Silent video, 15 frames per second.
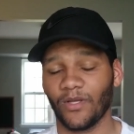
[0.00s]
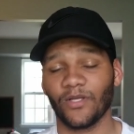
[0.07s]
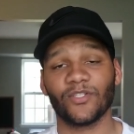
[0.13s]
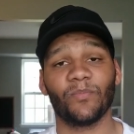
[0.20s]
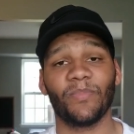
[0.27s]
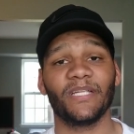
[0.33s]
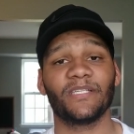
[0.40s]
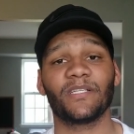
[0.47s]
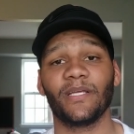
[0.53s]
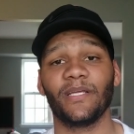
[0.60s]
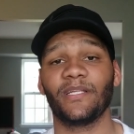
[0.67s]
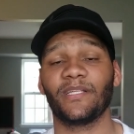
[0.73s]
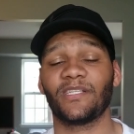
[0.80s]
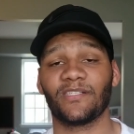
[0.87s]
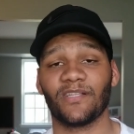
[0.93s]
So basically
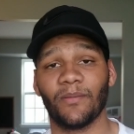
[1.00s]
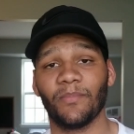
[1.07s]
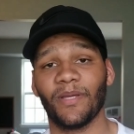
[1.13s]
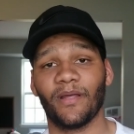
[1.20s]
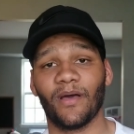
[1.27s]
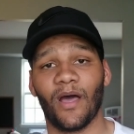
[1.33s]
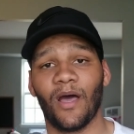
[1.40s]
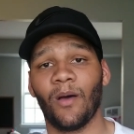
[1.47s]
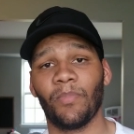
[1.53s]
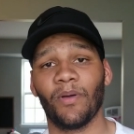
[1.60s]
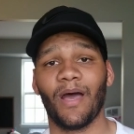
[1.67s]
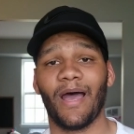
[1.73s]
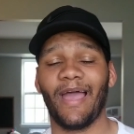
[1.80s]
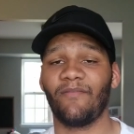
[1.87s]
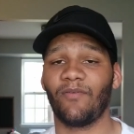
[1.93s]
to sum it up,
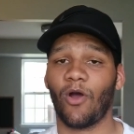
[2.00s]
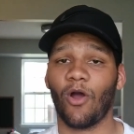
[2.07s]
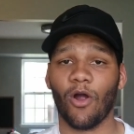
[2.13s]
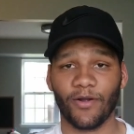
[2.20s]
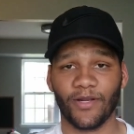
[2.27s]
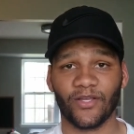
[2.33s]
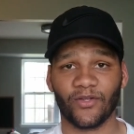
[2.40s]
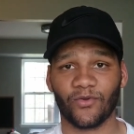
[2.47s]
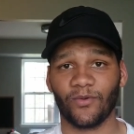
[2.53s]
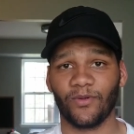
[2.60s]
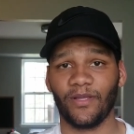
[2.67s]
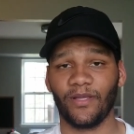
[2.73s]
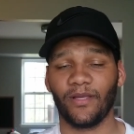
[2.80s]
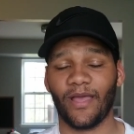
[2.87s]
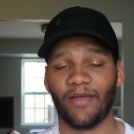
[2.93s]
I have a hard
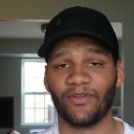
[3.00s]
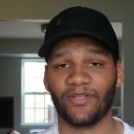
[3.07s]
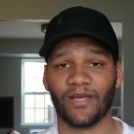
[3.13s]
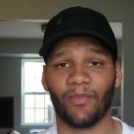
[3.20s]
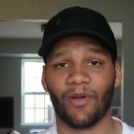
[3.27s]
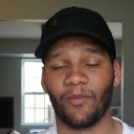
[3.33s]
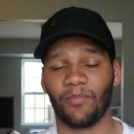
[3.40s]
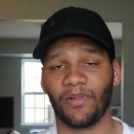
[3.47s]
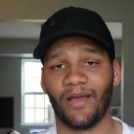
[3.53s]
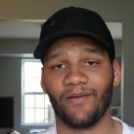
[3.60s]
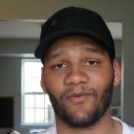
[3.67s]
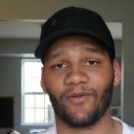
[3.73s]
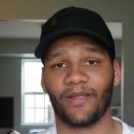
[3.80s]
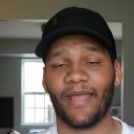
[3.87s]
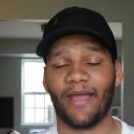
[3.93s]
inquiry every time I apply
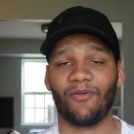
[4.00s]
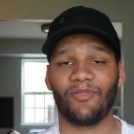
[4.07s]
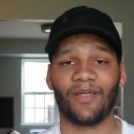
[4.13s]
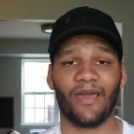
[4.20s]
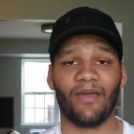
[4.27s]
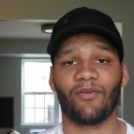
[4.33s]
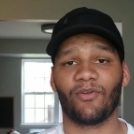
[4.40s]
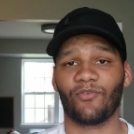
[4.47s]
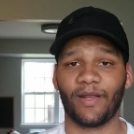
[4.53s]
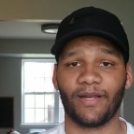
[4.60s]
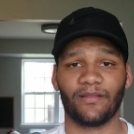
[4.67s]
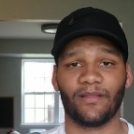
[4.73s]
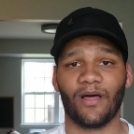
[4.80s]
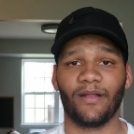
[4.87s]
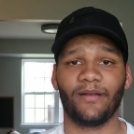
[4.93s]
for account, then I have a
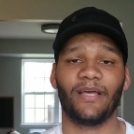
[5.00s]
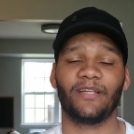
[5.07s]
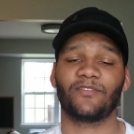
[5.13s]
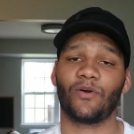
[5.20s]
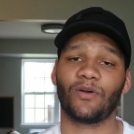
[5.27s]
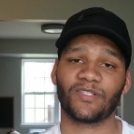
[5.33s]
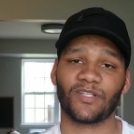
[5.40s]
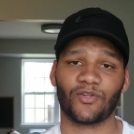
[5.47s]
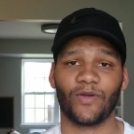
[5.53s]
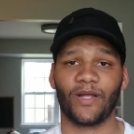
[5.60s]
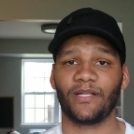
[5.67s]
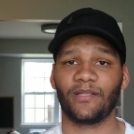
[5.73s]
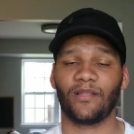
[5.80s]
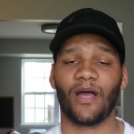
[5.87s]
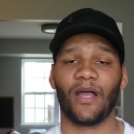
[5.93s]
credit line. As long as the
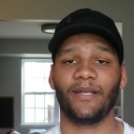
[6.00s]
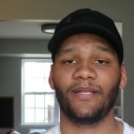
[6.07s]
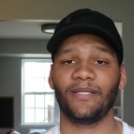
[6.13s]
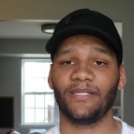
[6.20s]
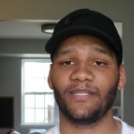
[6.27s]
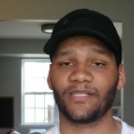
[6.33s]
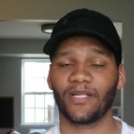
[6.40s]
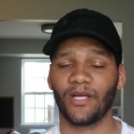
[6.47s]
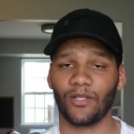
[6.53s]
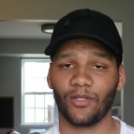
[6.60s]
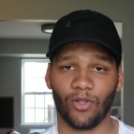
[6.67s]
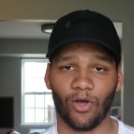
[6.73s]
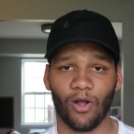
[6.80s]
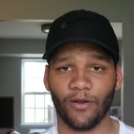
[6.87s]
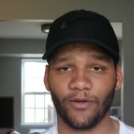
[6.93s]
credit line is
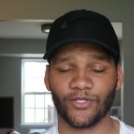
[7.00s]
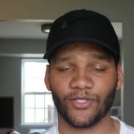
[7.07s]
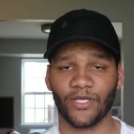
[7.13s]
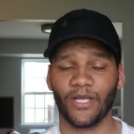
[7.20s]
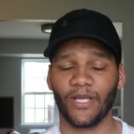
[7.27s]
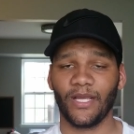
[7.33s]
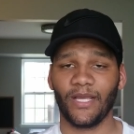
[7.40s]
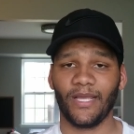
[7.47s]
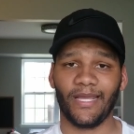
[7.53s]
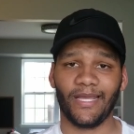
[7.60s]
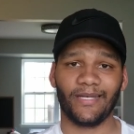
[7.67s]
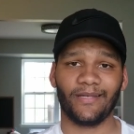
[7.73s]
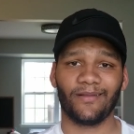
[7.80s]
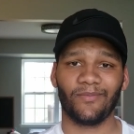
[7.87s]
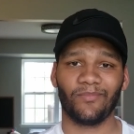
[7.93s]
large,
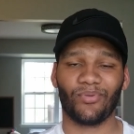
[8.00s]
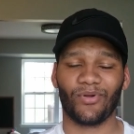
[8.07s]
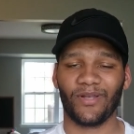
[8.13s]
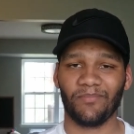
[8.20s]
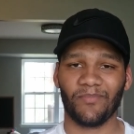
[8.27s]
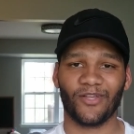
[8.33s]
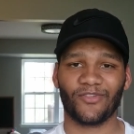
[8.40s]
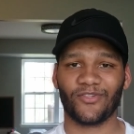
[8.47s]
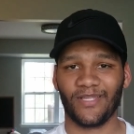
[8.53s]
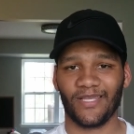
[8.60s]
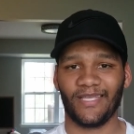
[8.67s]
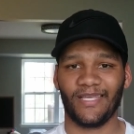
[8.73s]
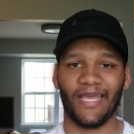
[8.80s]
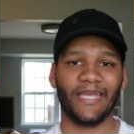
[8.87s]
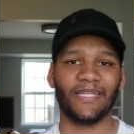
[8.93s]
it pretty much
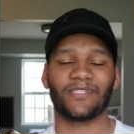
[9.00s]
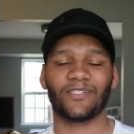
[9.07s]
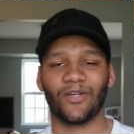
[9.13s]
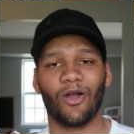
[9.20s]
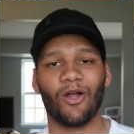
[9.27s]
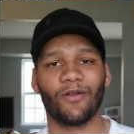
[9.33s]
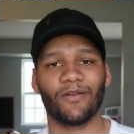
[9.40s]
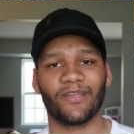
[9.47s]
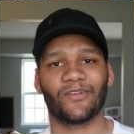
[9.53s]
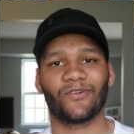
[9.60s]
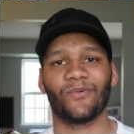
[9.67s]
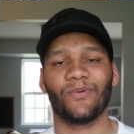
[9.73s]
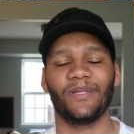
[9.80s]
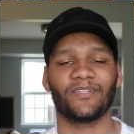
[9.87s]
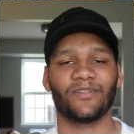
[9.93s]
negates the hard
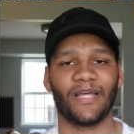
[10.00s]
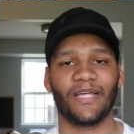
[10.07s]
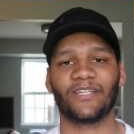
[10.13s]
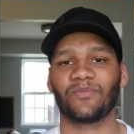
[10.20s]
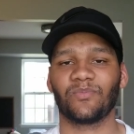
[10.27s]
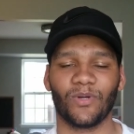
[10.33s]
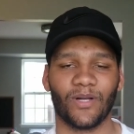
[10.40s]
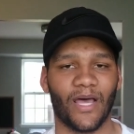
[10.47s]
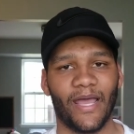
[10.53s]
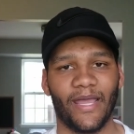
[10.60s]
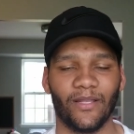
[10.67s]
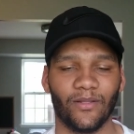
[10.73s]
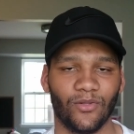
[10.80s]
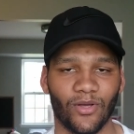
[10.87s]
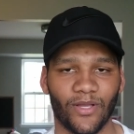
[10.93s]
inquiry. So that's what
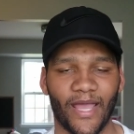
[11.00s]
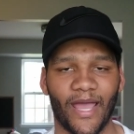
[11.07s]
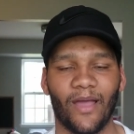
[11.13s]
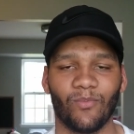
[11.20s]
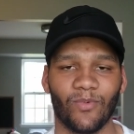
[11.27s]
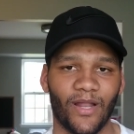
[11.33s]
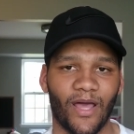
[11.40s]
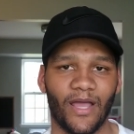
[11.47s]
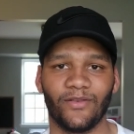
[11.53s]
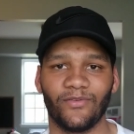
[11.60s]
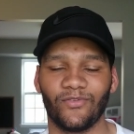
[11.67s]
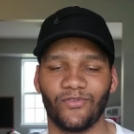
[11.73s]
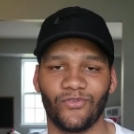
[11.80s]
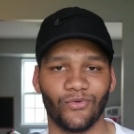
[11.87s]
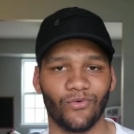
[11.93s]
I look at when I
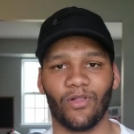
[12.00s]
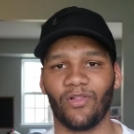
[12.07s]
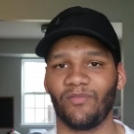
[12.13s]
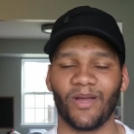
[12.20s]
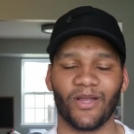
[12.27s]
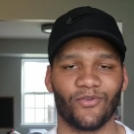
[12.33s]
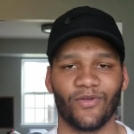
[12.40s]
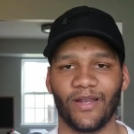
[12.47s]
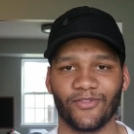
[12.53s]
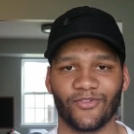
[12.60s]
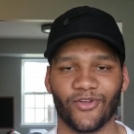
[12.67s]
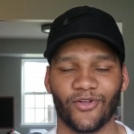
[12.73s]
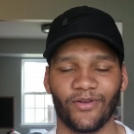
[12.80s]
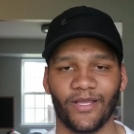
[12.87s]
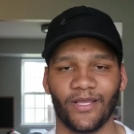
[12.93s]
do all of my credit
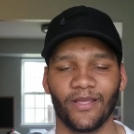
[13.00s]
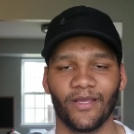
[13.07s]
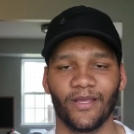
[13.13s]
churning,